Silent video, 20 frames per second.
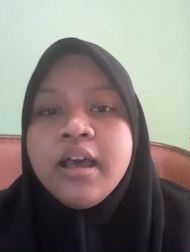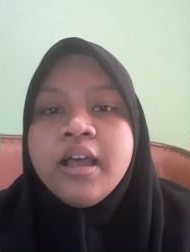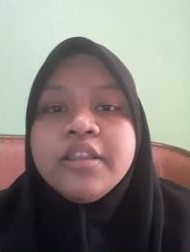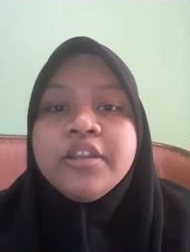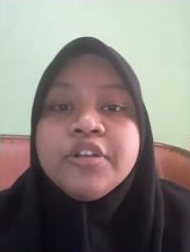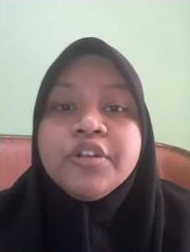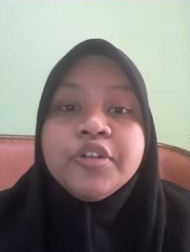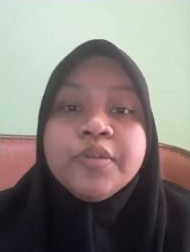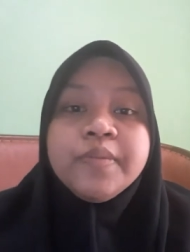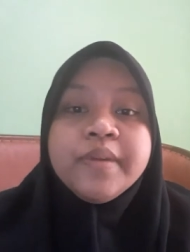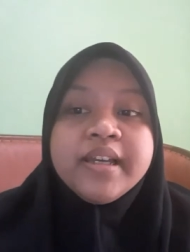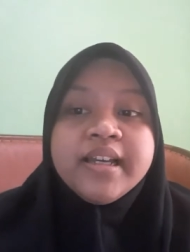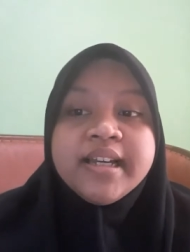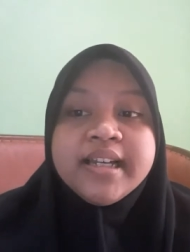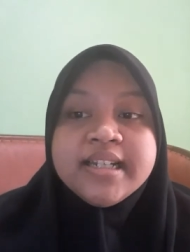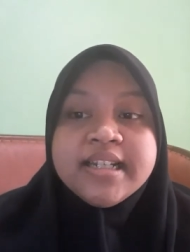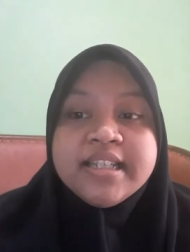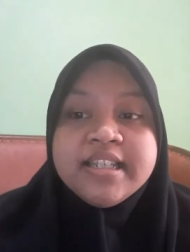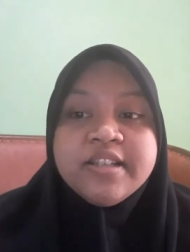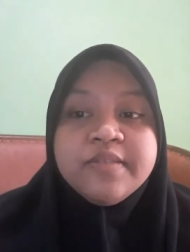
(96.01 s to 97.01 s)
The good
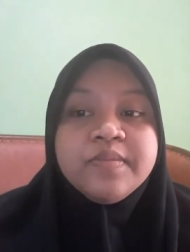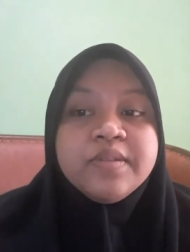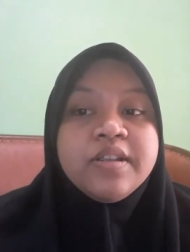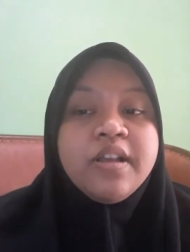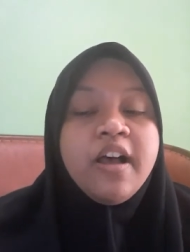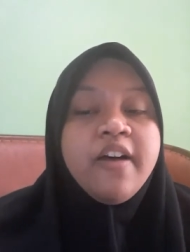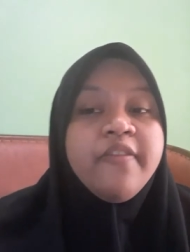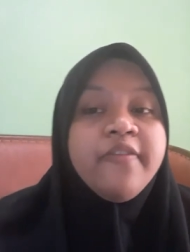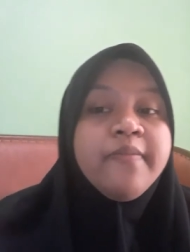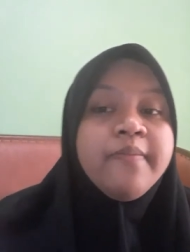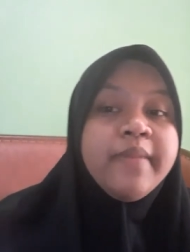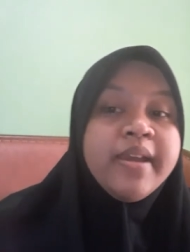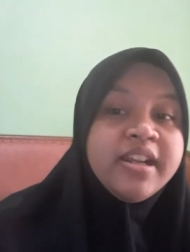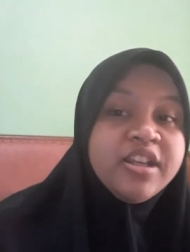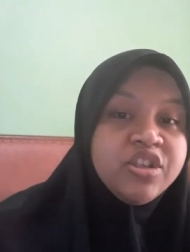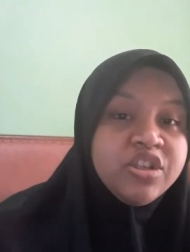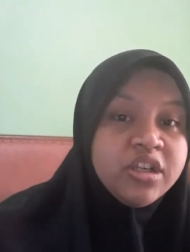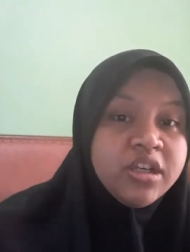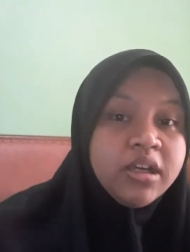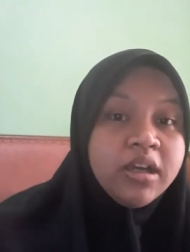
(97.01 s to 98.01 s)
mechanisms of
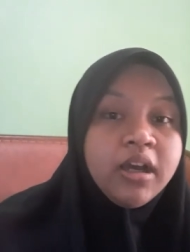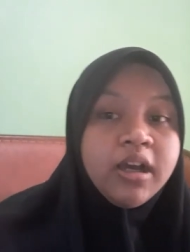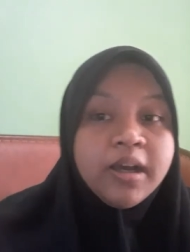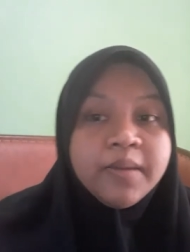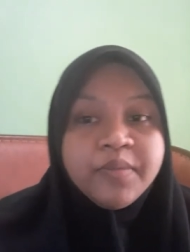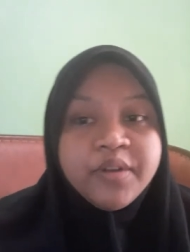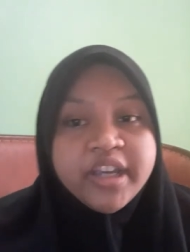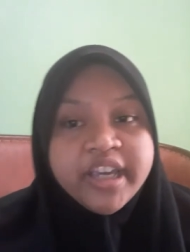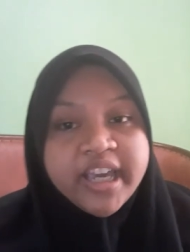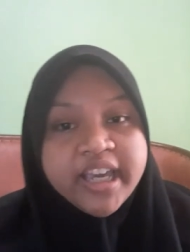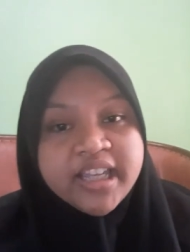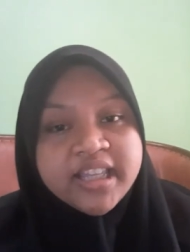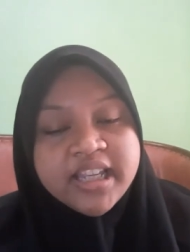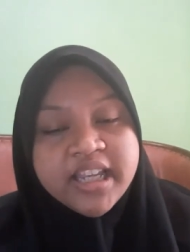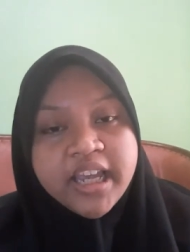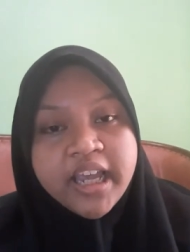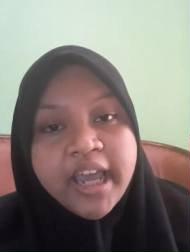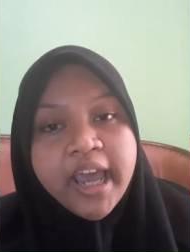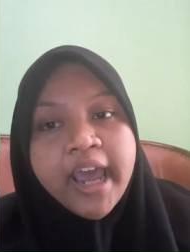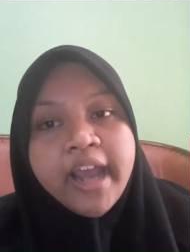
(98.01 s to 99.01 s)
managing,
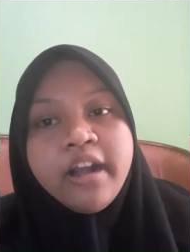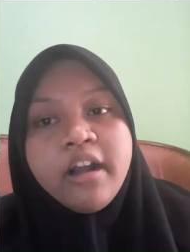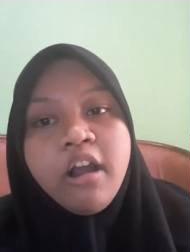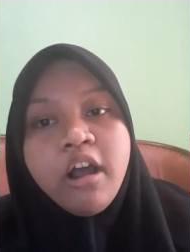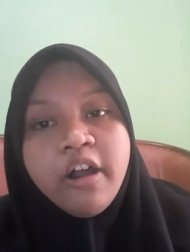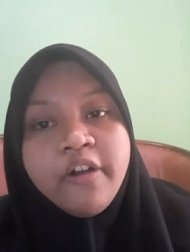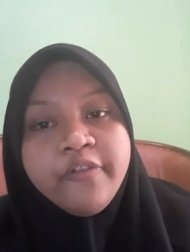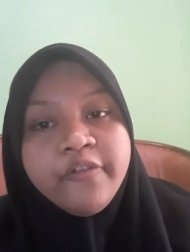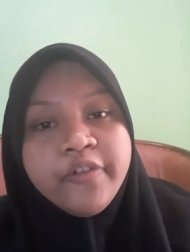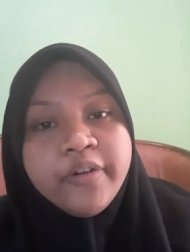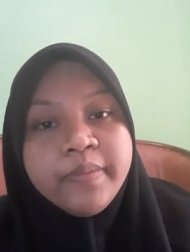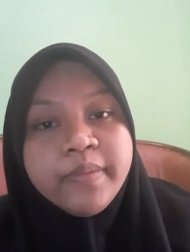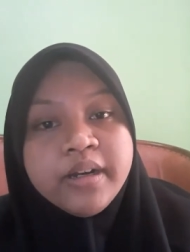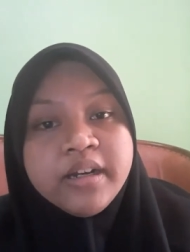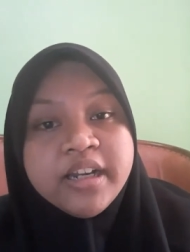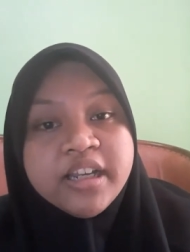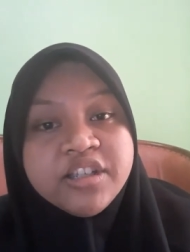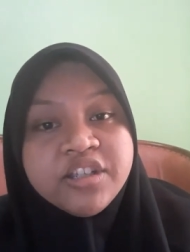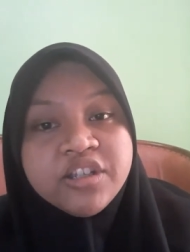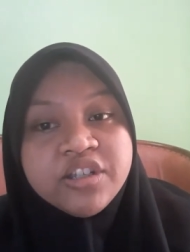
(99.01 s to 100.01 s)
communicating, and
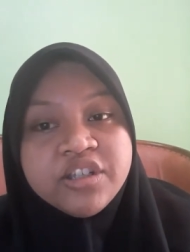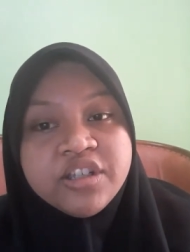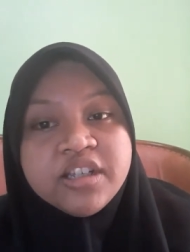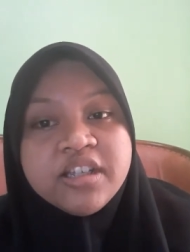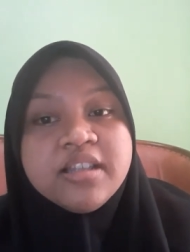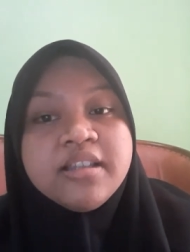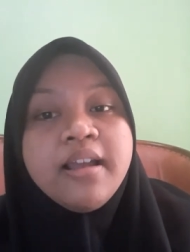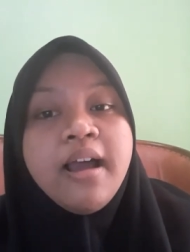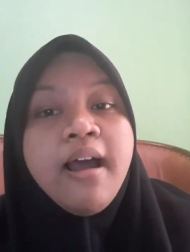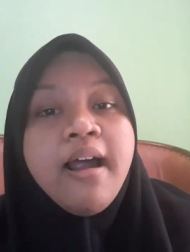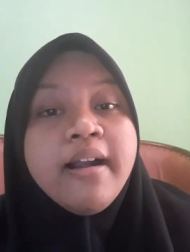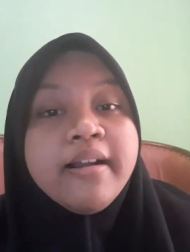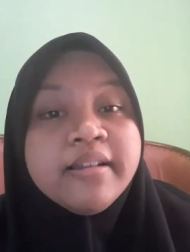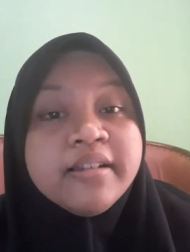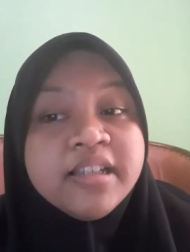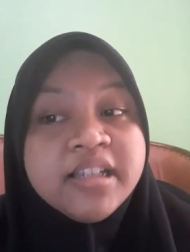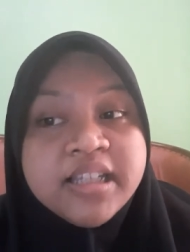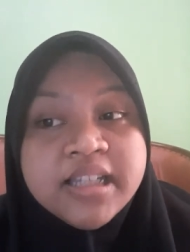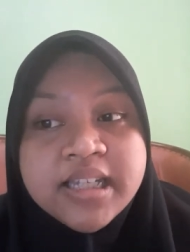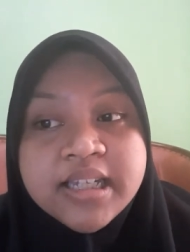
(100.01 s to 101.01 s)
confirming decision are
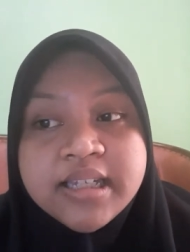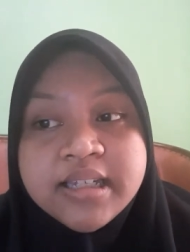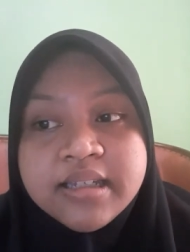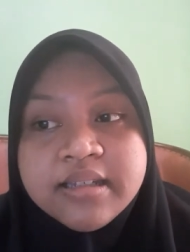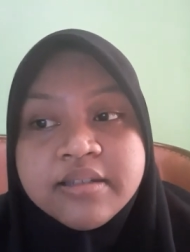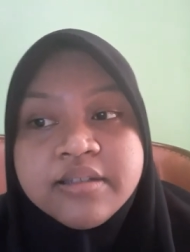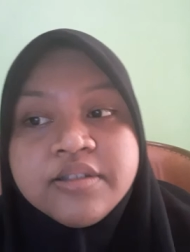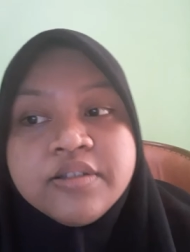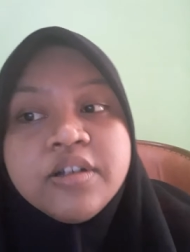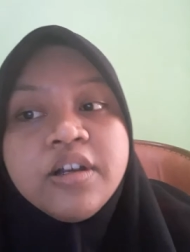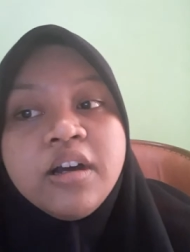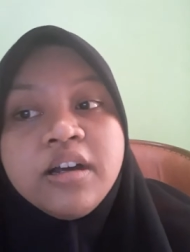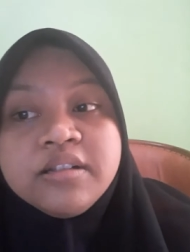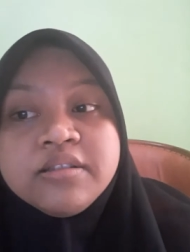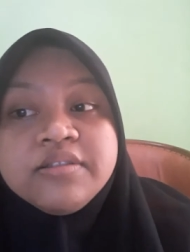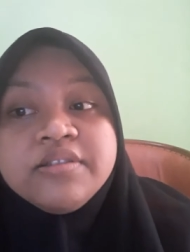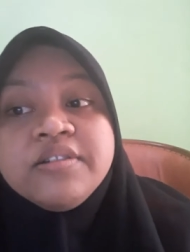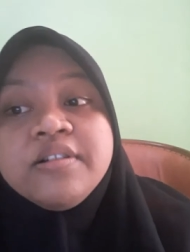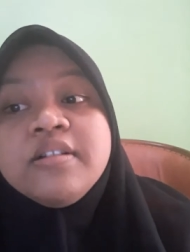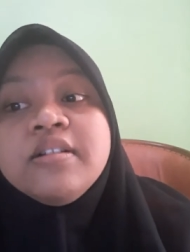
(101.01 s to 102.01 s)
keys to
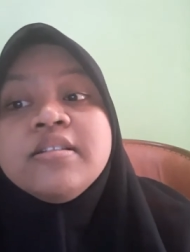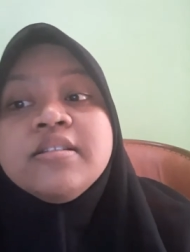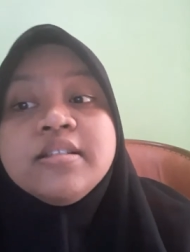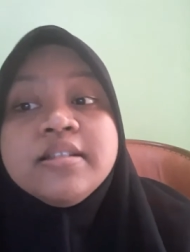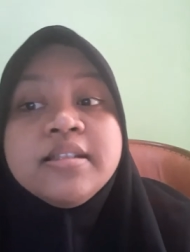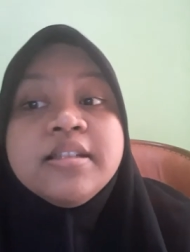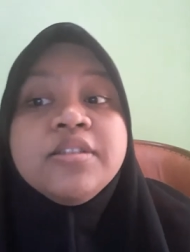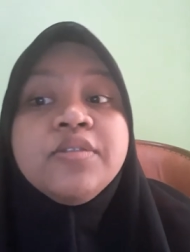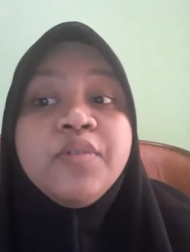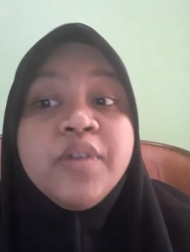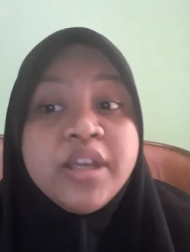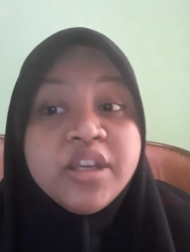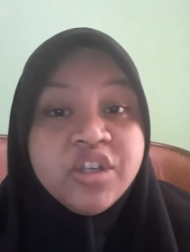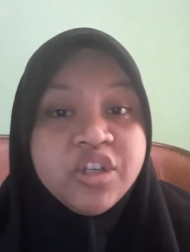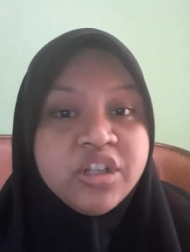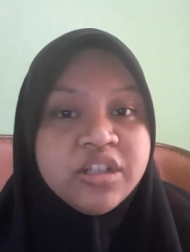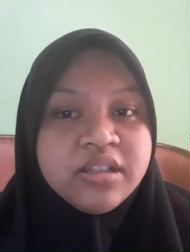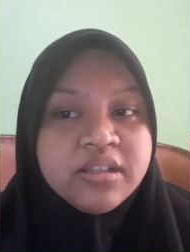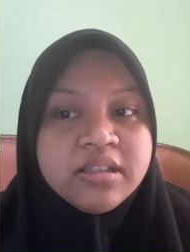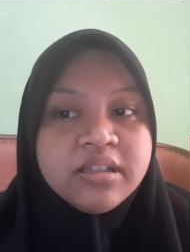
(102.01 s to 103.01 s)
control the
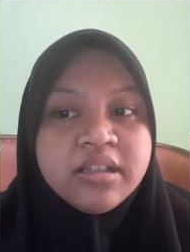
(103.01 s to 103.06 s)
situation.